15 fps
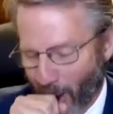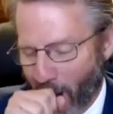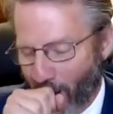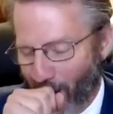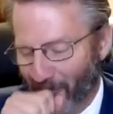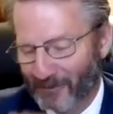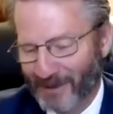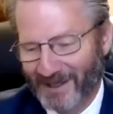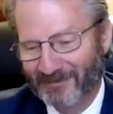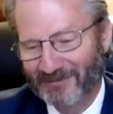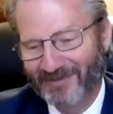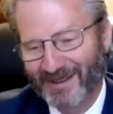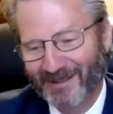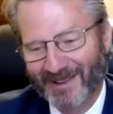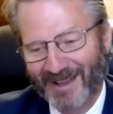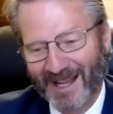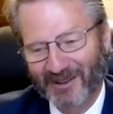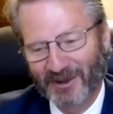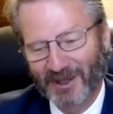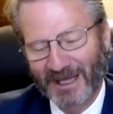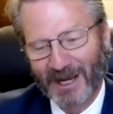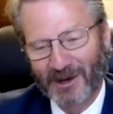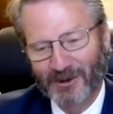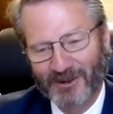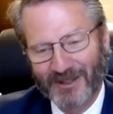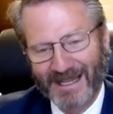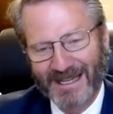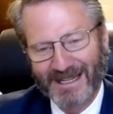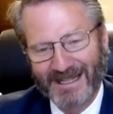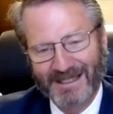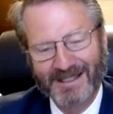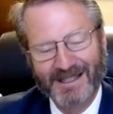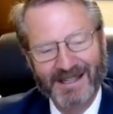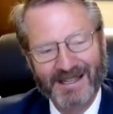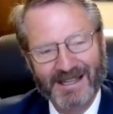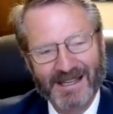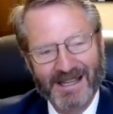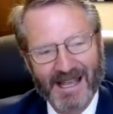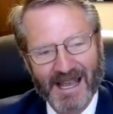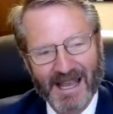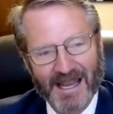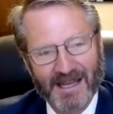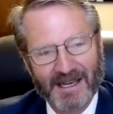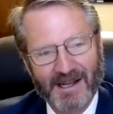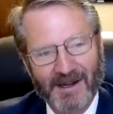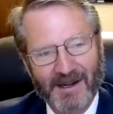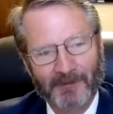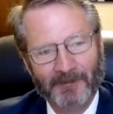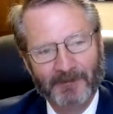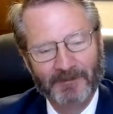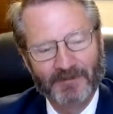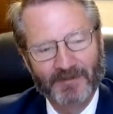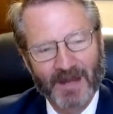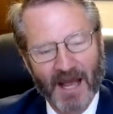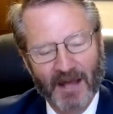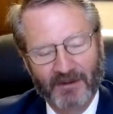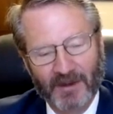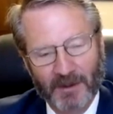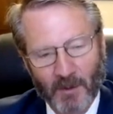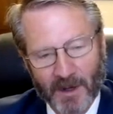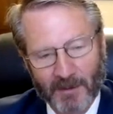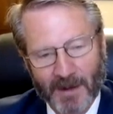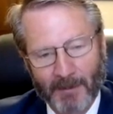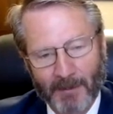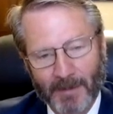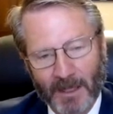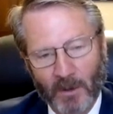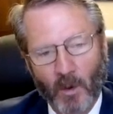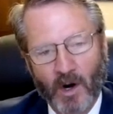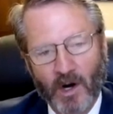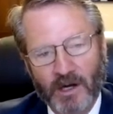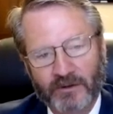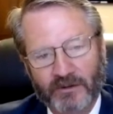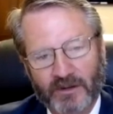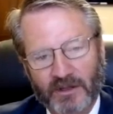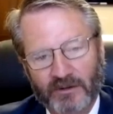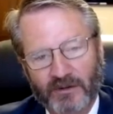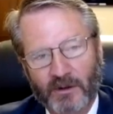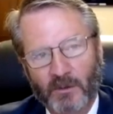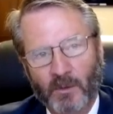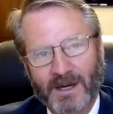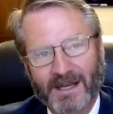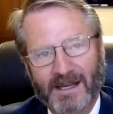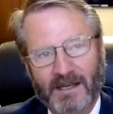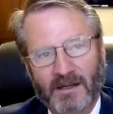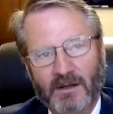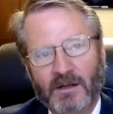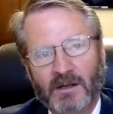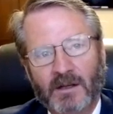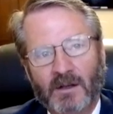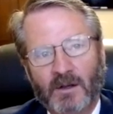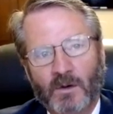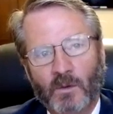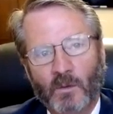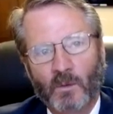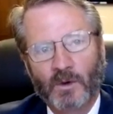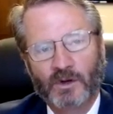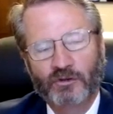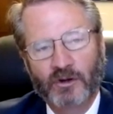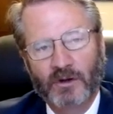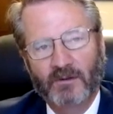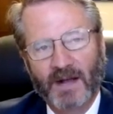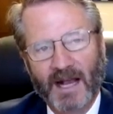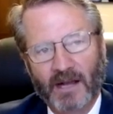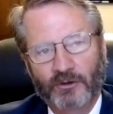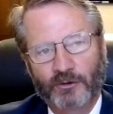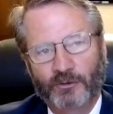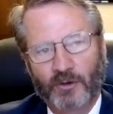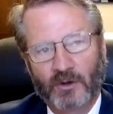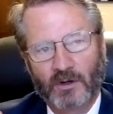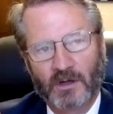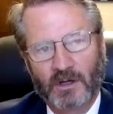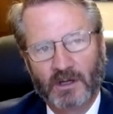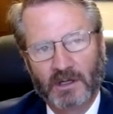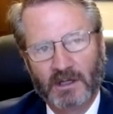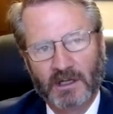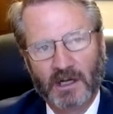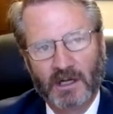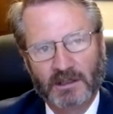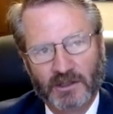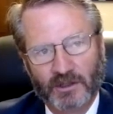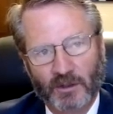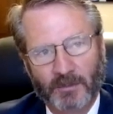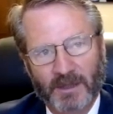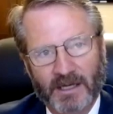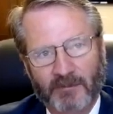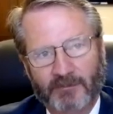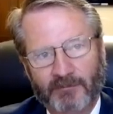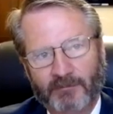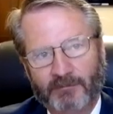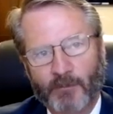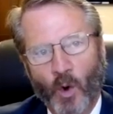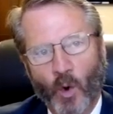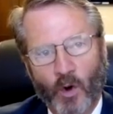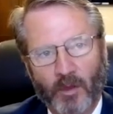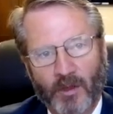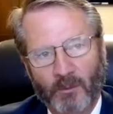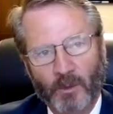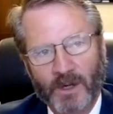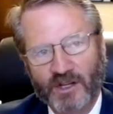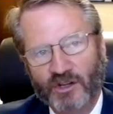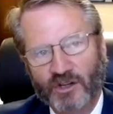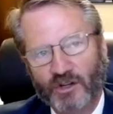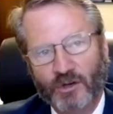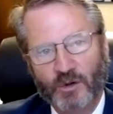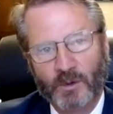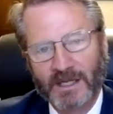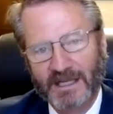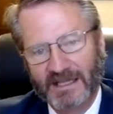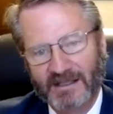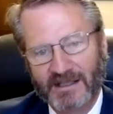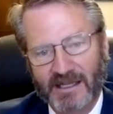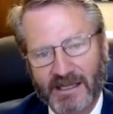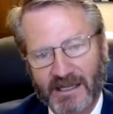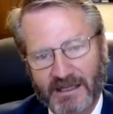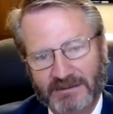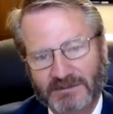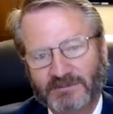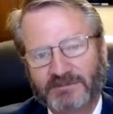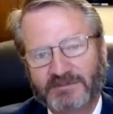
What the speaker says: But I mean that's negotiating. And I think one of my big worries is that we should have asked for a little bit of more than we knew we could get,